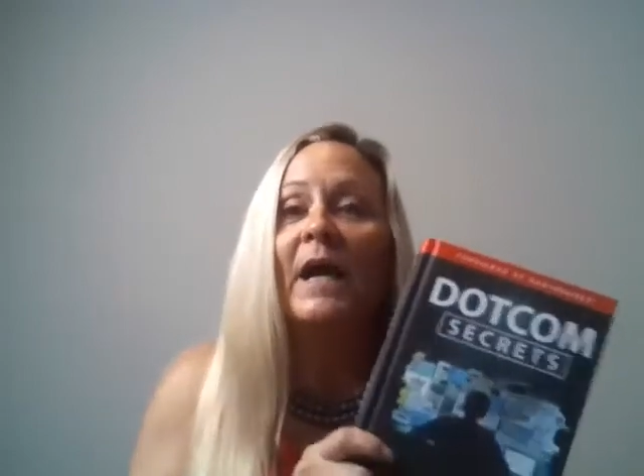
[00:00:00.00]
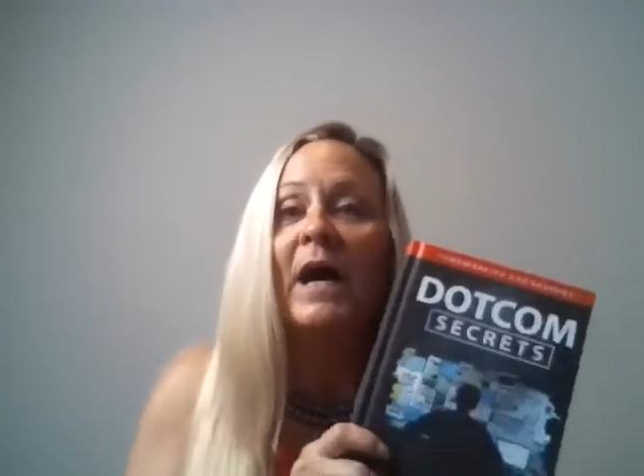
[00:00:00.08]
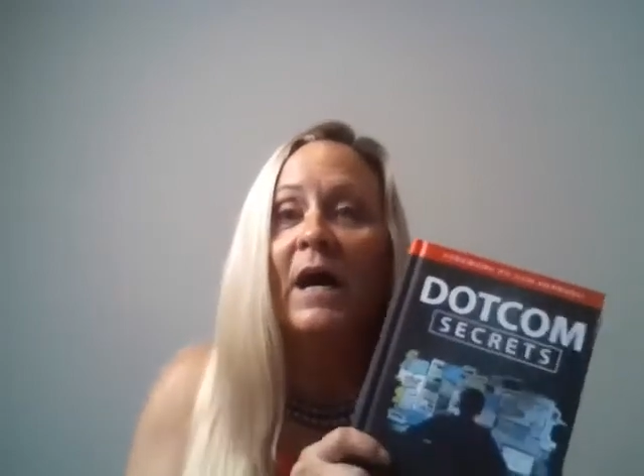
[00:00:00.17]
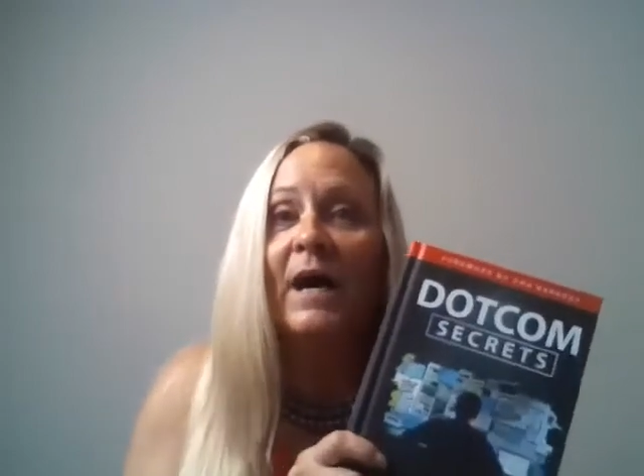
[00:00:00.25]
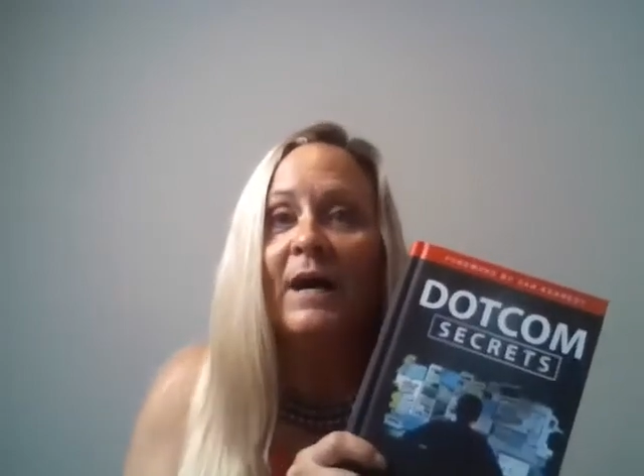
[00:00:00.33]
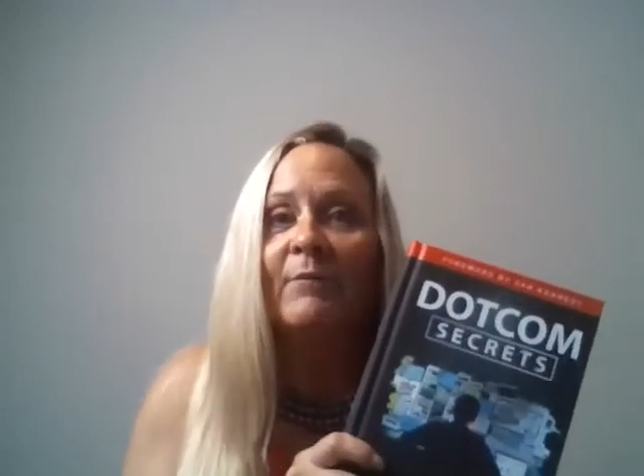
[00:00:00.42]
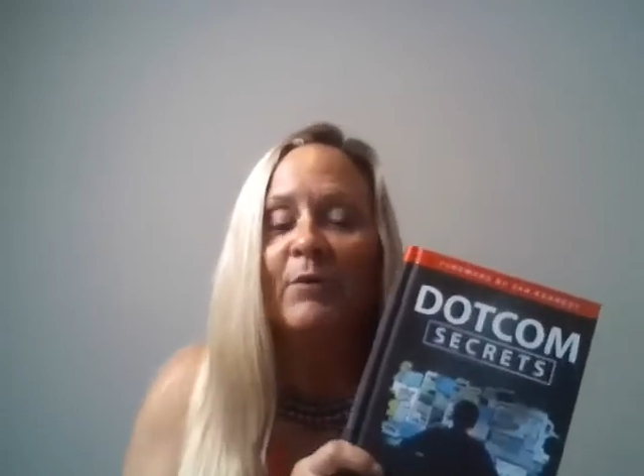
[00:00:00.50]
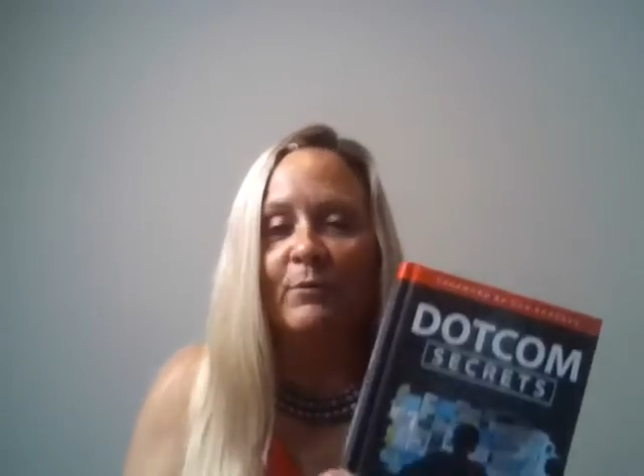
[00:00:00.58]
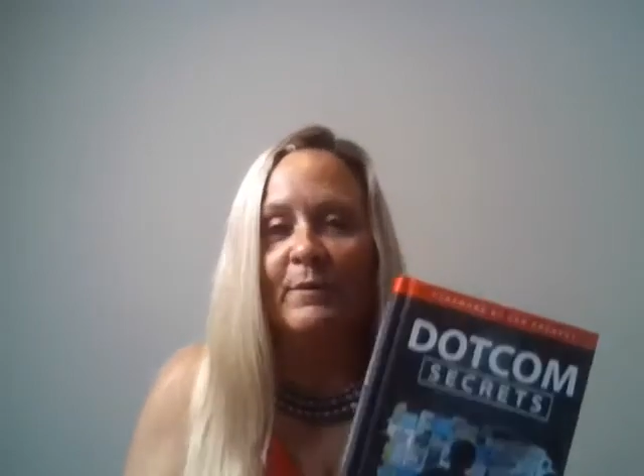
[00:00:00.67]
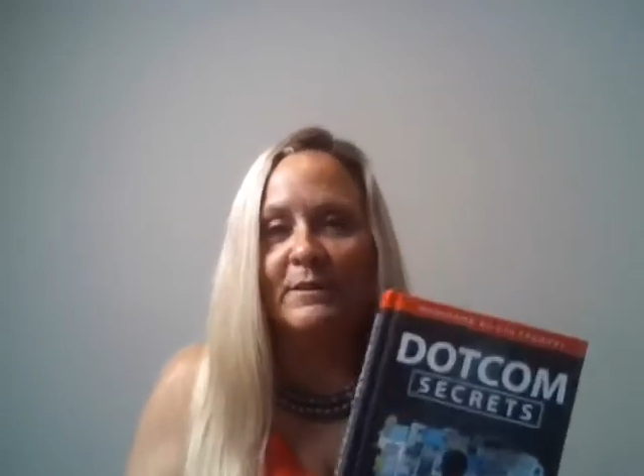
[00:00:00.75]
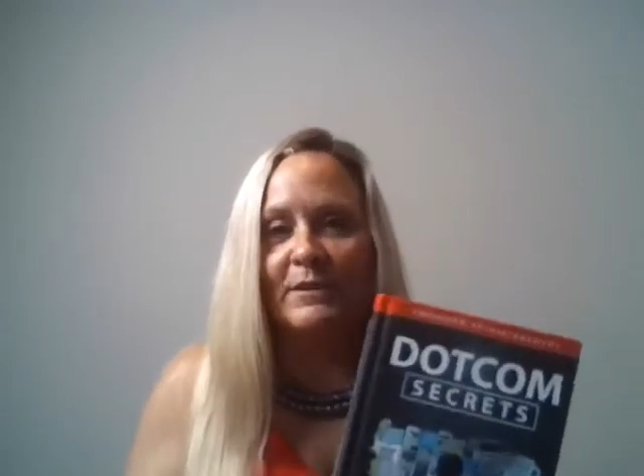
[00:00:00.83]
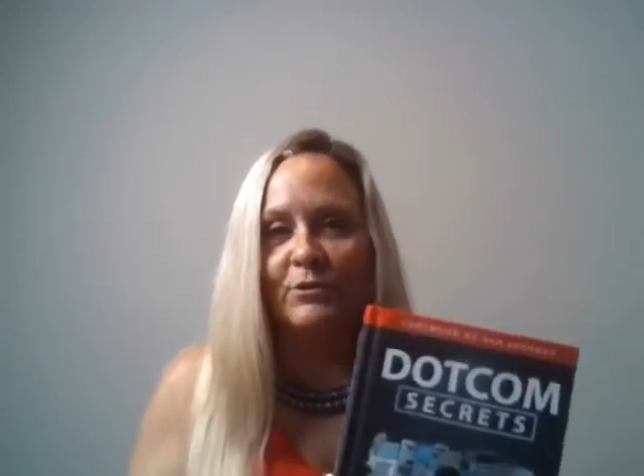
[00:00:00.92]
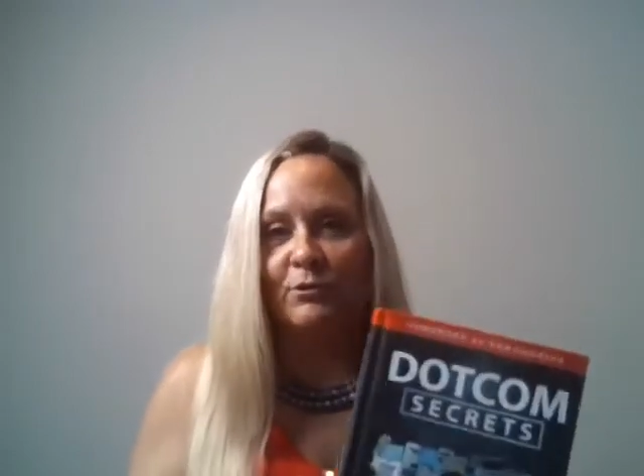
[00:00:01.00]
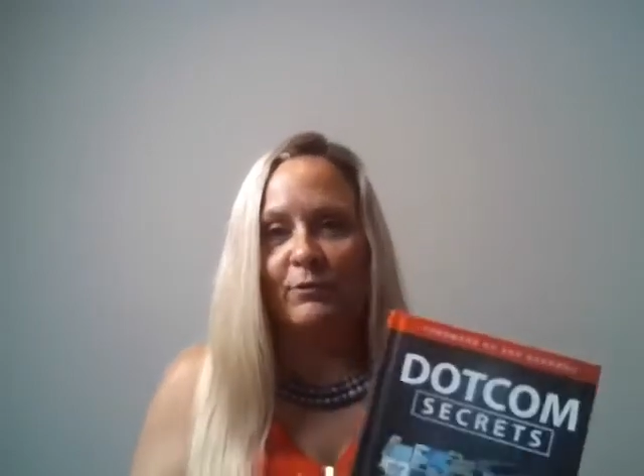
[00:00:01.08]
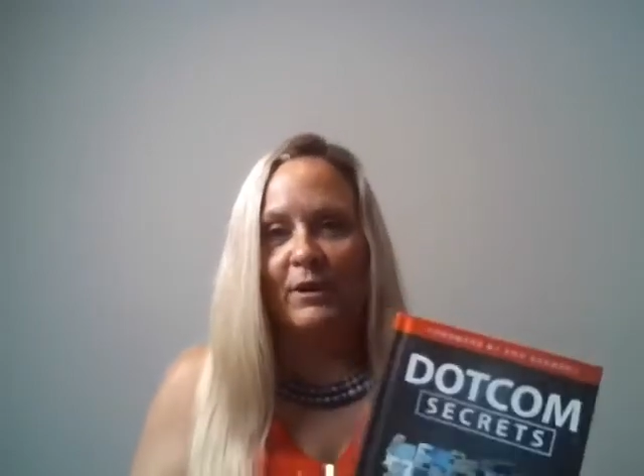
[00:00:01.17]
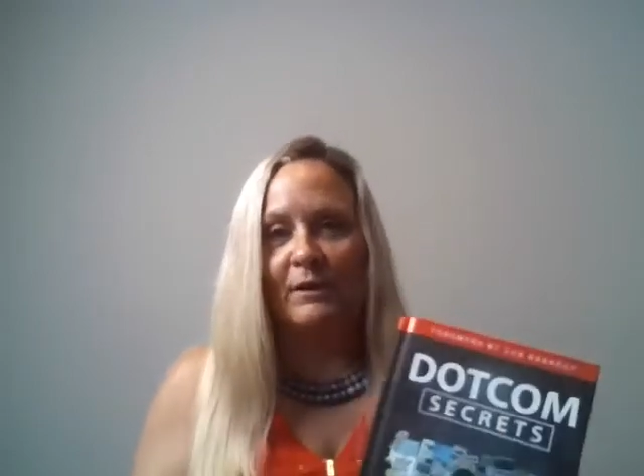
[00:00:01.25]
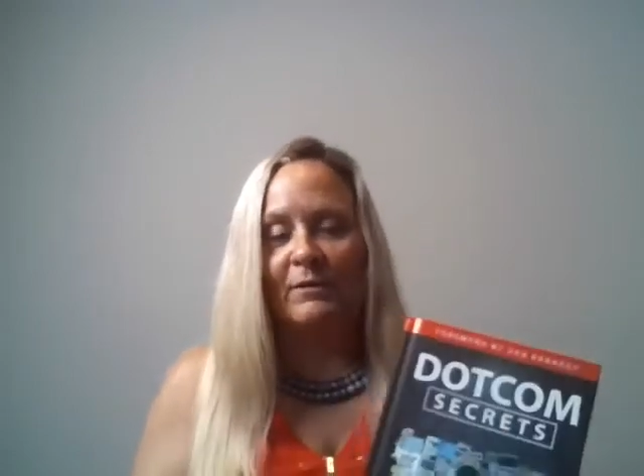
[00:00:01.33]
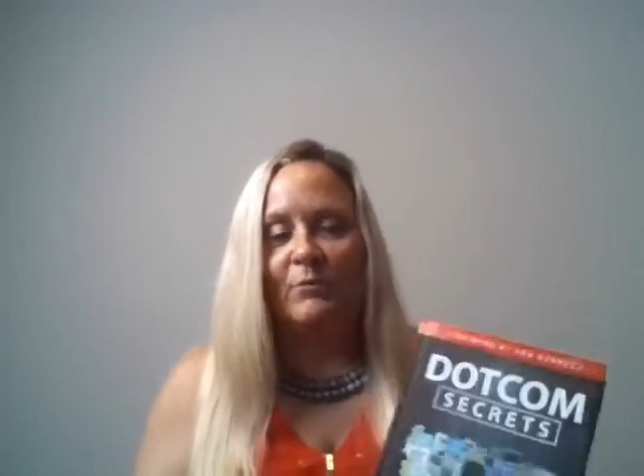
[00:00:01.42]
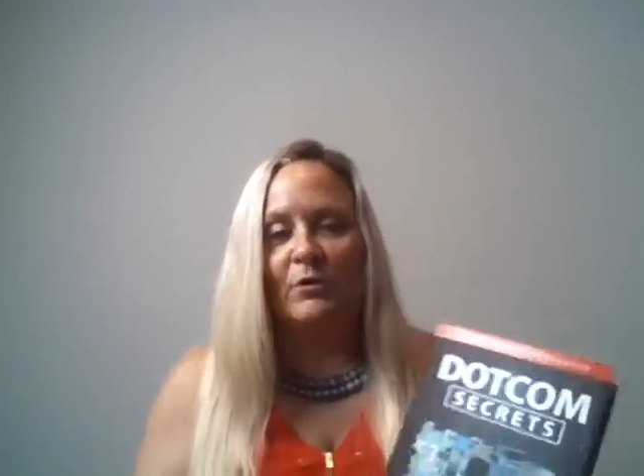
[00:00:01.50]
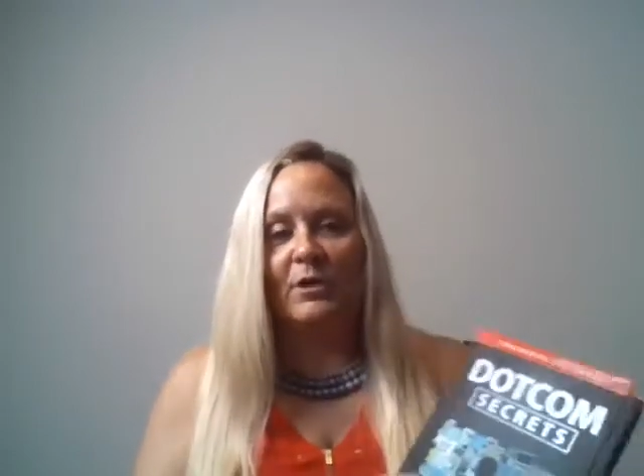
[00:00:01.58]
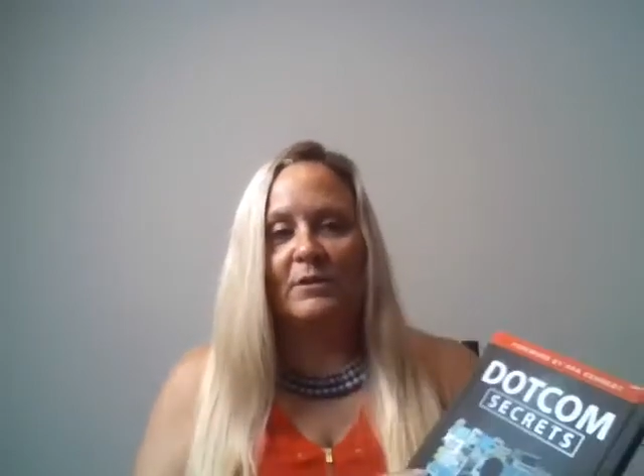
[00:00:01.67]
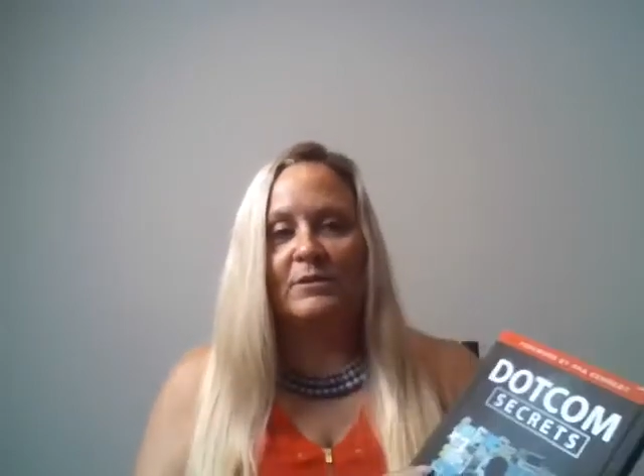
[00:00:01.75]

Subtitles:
aha moments as you're reading the book.